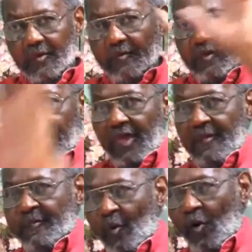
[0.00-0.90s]
When we
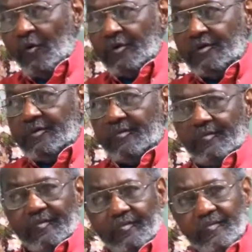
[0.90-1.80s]
came forward,
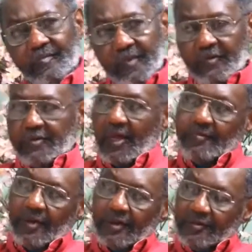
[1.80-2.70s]
they were
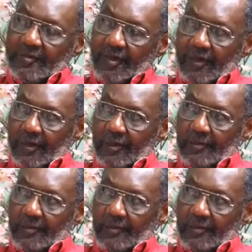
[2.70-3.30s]
not part of the band.